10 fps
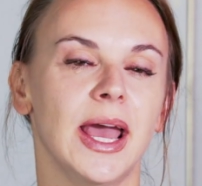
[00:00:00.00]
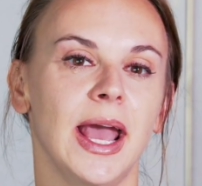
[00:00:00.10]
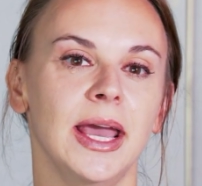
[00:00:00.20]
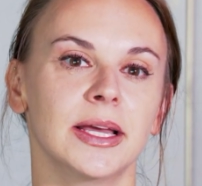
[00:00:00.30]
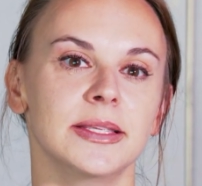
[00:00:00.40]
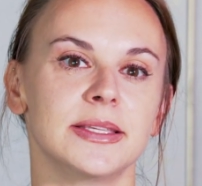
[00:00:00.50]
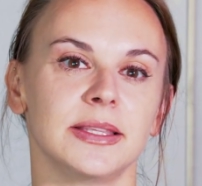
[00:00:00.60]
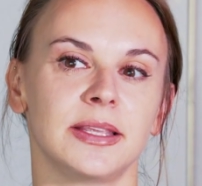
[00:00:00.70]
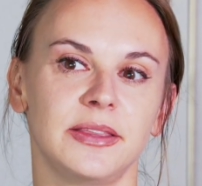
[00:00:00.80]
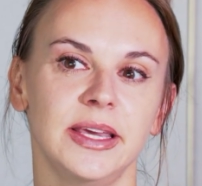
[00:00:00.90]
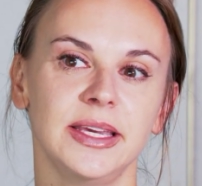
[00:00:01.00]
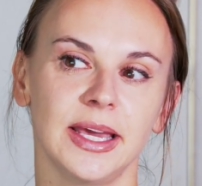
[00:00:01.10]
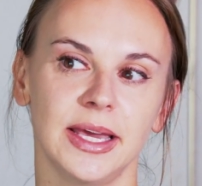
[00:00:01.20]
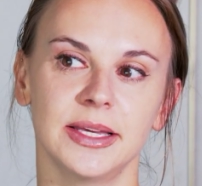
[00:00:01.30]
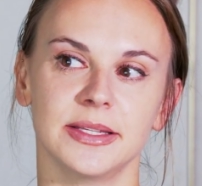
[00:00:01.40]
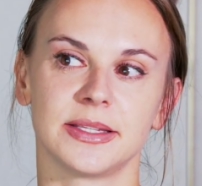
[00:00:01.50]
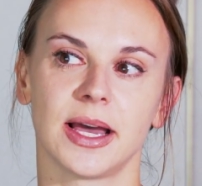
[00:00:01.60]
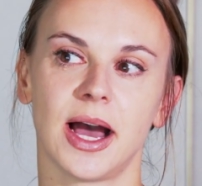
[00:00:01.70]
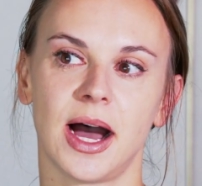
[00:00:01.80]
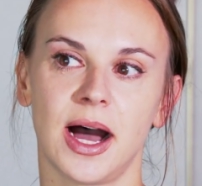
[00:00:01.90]
And the thing is,
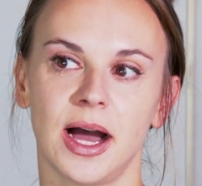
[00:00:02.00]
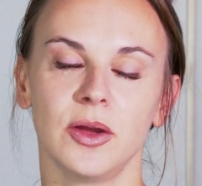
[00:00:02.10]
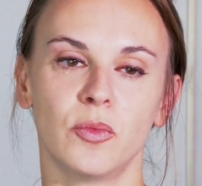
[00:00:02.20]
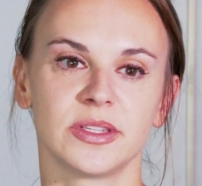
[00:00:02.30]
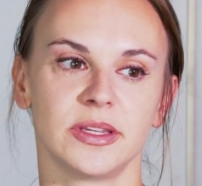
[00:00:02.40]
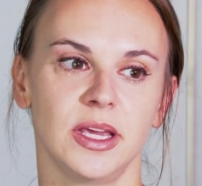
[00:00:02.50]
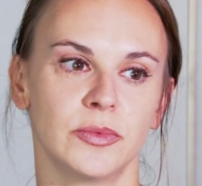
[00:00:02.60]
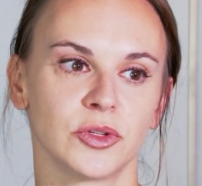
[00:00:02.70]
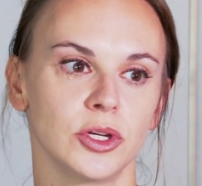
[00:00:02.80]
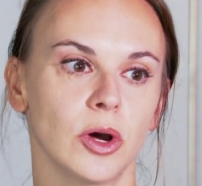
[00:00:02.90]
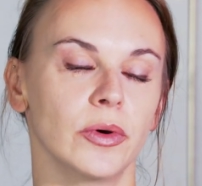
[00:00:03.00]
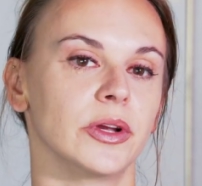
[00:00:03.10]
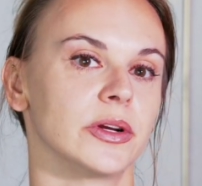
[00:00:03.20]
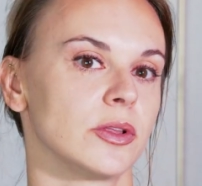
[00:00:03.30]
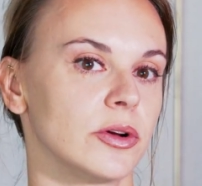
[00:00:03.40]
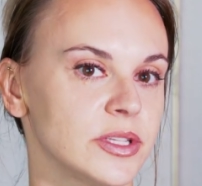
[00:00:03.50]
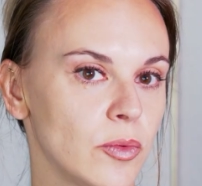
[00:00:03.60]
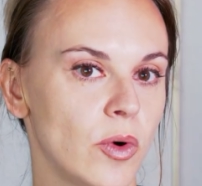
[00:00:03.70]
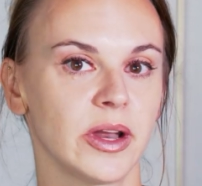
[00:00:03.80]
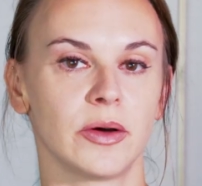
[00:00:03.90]
I wasn't able to go in there as long as I
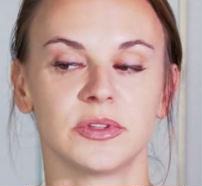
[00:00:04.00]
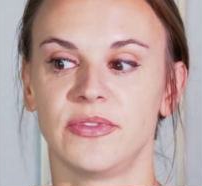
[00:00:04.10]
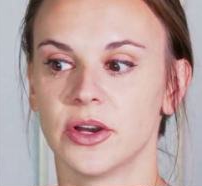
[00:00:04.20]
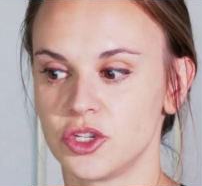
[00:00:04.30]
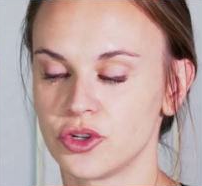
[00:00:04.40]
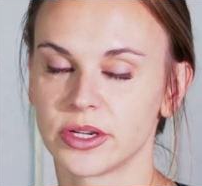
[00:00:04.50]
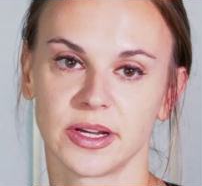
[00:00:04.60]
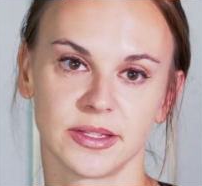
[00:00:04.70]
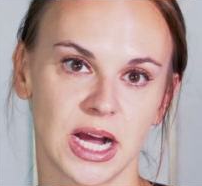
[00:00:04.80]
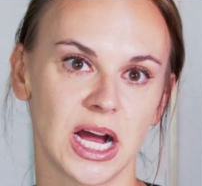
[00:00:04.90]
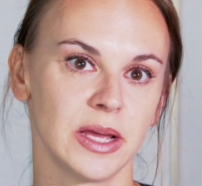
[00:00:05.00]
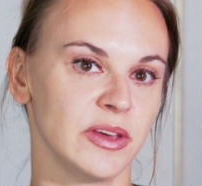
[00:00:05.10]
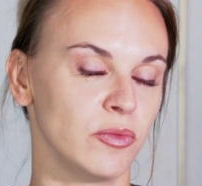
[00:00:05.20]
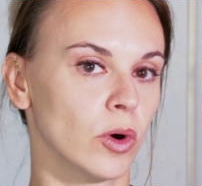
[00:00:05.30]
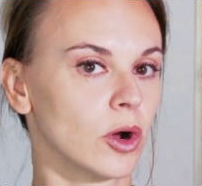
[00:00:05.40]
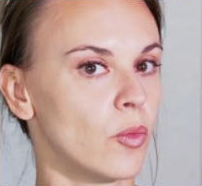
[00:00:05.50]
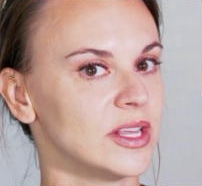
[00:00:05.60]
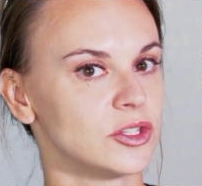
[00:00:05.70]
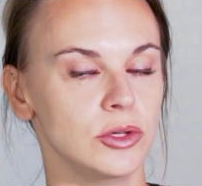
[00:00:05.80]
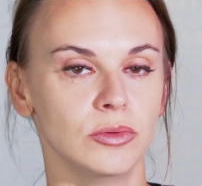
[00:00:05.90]
wanted. I was very strict on time. If work
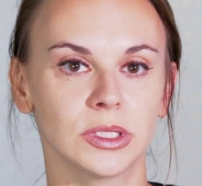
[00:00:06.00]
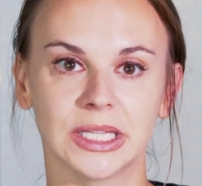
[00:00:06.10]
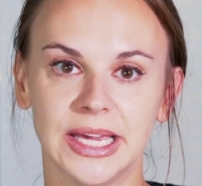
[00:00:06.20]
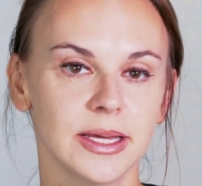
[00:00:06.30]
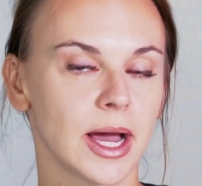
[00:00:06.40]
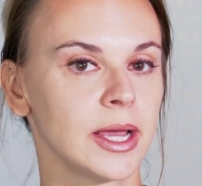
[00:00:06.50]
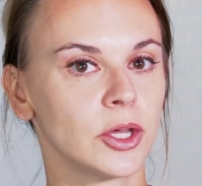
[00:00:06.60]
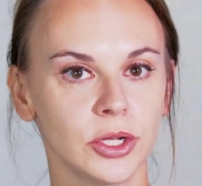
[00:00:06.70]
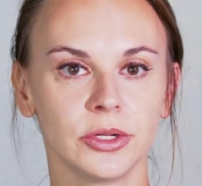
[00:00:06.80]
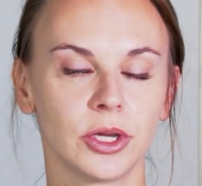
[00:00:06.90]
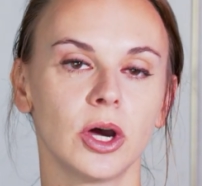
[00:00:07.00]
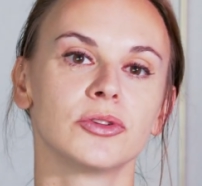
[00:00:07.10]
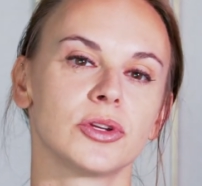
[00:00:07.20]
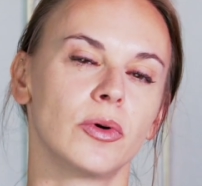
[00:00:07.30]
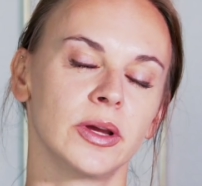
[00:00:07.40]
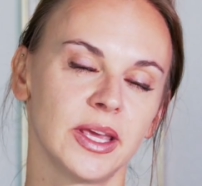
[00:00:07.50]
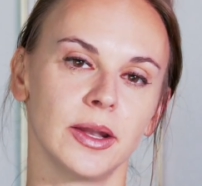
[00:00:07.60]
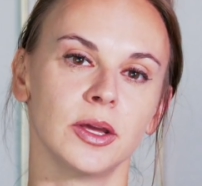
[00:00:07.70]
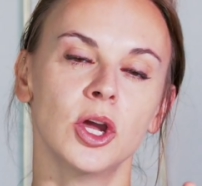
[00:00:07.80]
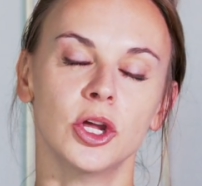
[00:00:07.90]
went too late, I couldn't go. So
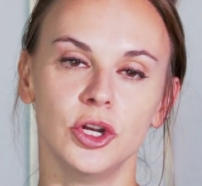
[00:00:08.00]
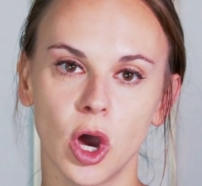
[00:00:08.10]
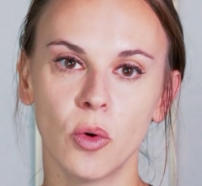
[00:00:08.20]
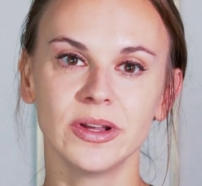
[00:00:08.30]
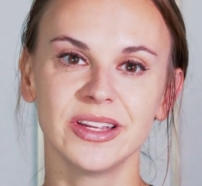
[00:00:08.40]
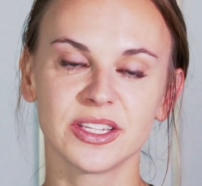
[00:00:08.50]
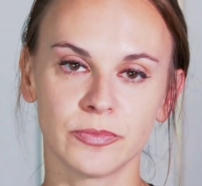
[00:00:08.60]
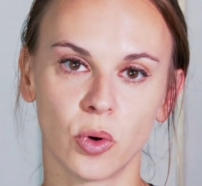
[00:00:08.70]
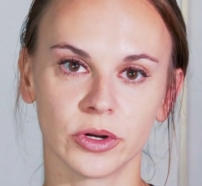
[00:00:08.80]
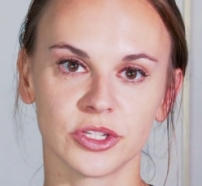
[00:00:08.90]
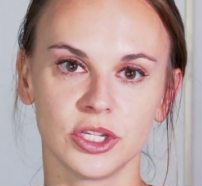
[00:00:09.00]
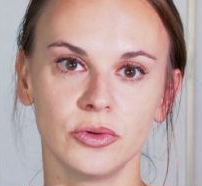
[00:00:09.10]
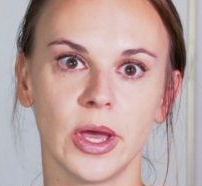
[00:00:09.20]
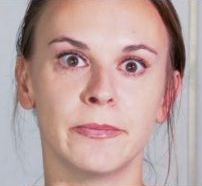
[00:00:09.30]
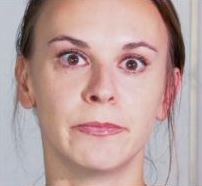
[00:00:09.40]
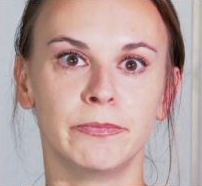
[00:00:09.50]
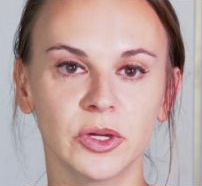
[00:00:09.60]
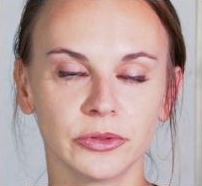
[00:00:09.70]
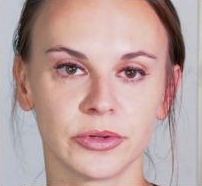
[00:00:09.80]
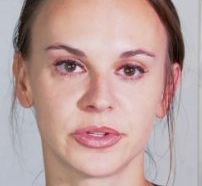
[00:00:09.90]
again, know what is important to you and
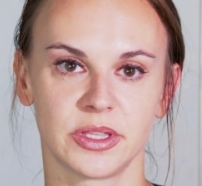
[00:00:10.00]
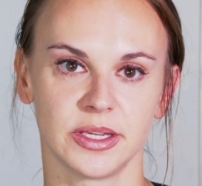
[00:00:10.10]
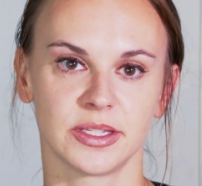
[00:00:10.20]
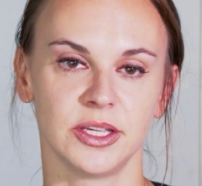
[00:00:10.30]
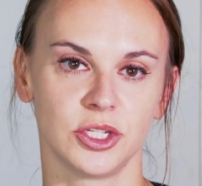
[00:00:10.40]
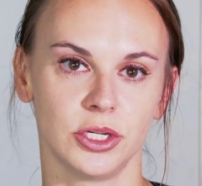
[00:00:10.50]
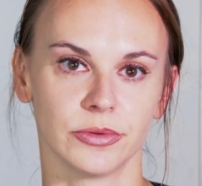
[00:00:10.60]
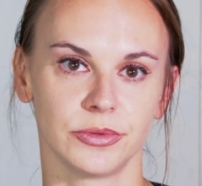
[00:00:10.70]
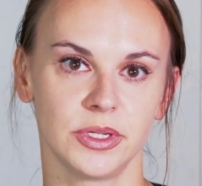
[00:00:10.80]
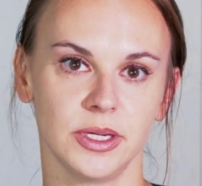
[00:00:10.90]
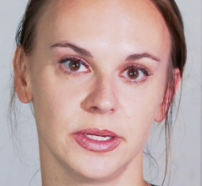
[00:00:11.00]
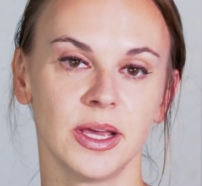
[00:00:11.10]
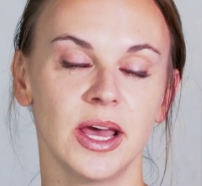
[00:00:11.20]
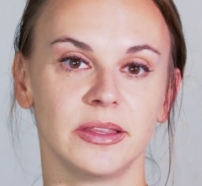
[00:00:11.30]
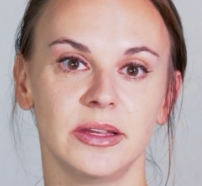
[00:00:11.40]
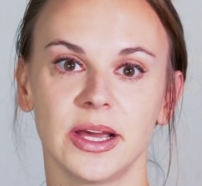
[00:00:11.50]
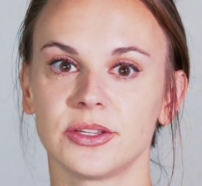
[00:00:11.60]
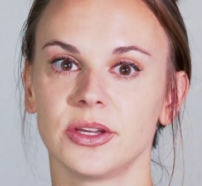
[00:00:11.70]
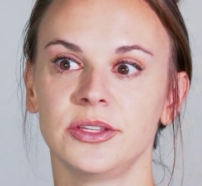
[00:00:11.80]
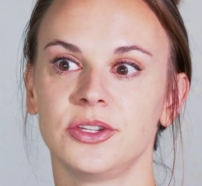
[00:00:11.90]
build those things into your routine. The
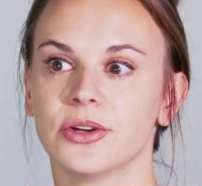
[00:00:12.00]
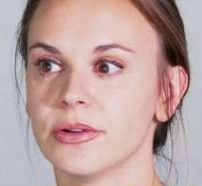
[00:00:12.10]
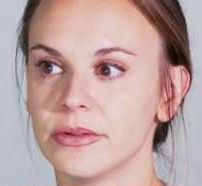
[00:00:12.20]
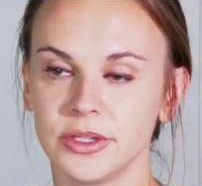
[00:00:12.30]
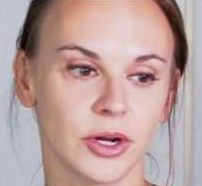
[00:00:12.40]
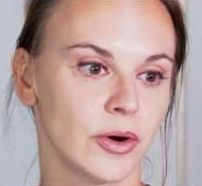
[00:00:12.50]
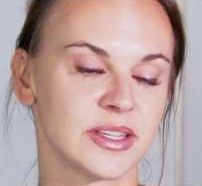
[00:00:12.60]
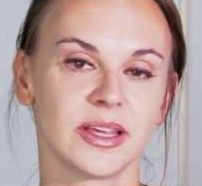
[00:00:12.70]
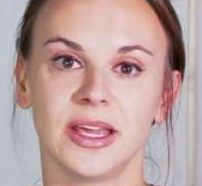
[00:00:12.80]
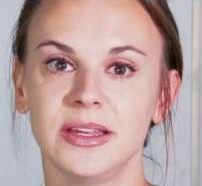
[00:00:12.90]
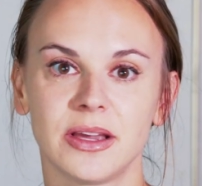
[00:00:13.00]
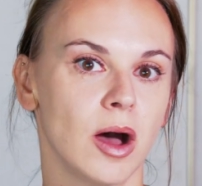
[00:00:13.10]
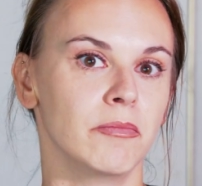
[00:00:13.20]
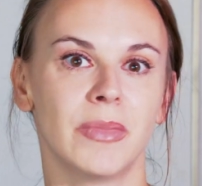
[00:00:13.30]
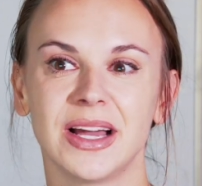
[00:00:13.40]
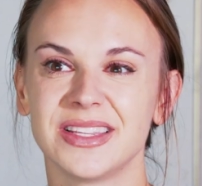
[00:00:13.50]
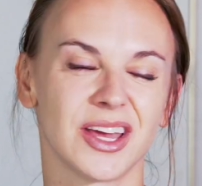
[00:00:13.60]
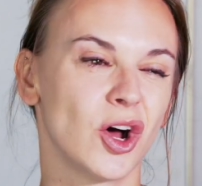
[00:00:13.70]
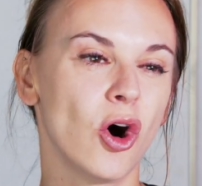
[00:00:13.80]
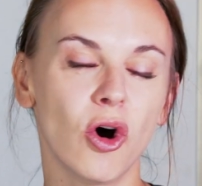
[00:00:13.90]
next is your, I said income,
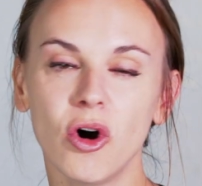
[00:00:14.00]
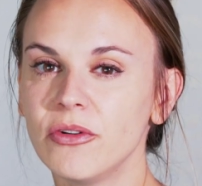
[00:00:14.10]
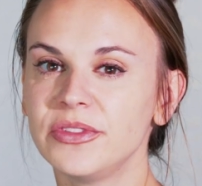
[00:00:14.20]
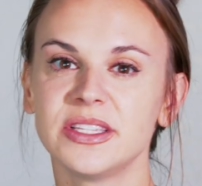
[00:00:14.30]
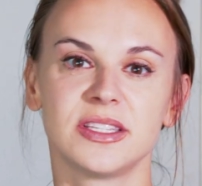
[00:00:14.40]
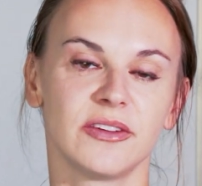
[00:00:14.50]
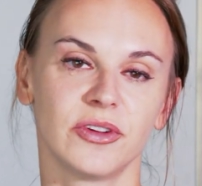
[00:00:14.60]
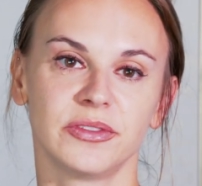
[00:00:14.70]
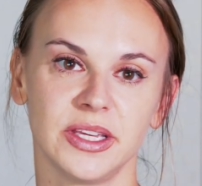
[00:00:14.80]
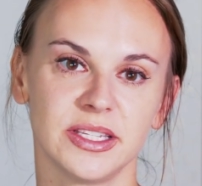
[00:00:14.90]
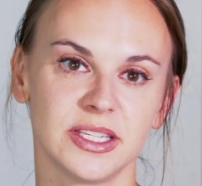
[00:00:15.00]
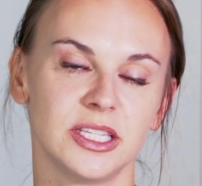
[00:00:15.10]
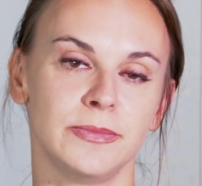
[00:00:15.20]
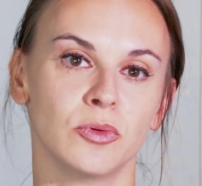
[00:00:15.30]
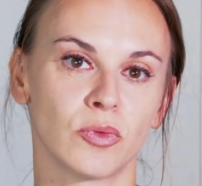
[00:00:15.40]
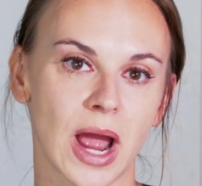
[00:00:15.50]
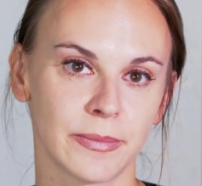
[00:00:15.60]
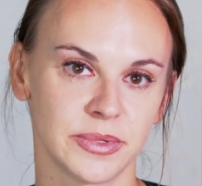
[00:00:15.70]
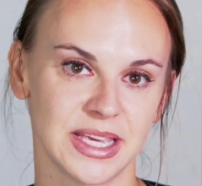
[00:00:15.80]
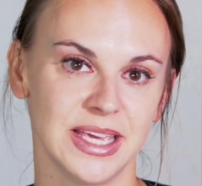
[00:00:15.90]
mindset. All these different things need to be
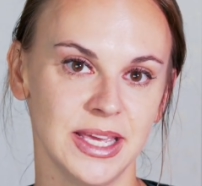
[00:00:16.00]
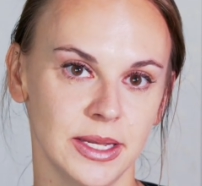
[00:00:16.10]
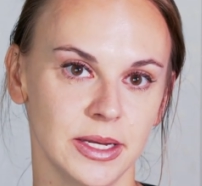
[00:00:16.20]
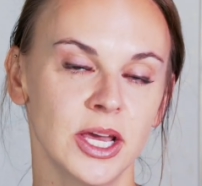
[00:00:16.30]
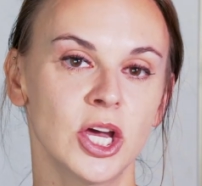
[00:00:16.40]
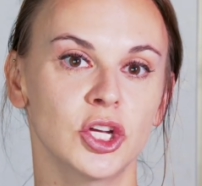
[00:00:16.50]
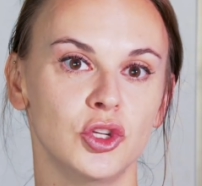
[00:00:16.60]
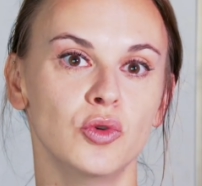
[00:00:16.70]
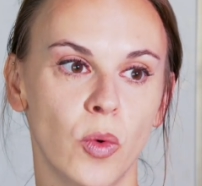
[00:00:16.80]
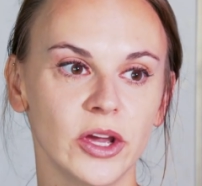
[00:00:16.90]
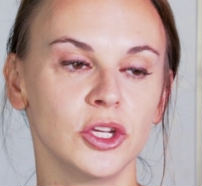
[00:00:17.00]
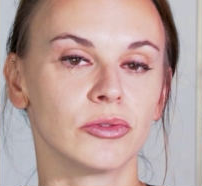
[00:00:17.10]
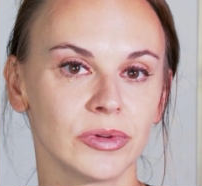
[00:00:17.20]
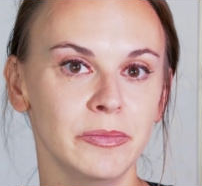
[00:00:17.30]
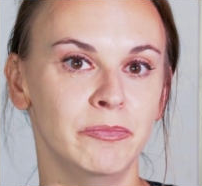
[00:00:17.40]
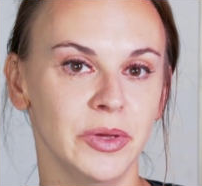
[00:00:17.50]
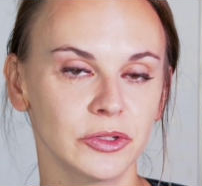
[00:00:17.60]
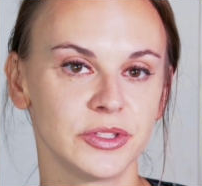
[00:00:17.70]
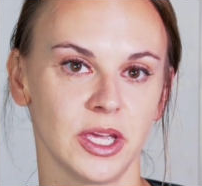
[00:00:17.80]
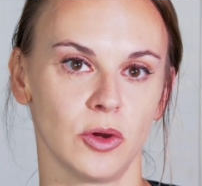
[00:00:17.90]
wrapped in to what you're
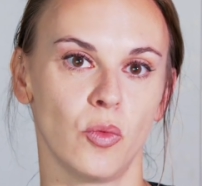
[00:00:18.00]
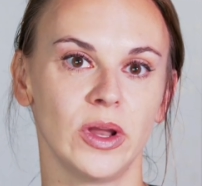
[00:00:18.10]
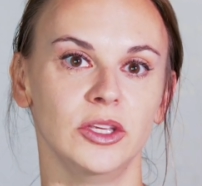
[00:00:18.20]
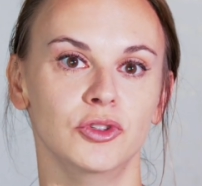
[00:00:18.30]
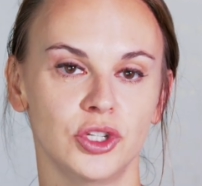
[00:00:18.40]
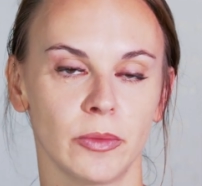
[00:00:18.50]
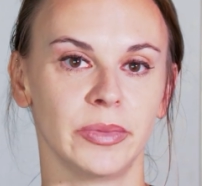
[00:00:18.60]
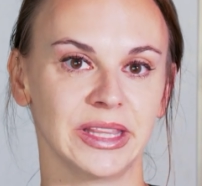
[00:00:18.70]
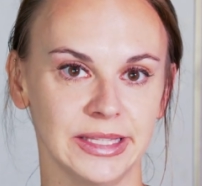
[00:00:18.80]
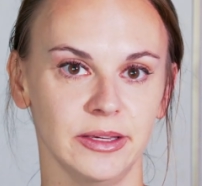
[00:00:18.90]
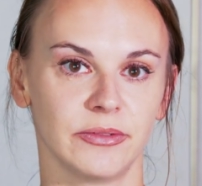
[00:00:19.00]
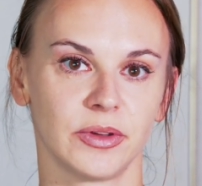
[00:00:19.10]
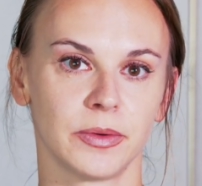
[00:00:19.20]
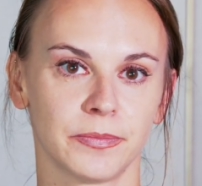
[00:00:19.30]
rebuilding when you jump and leave.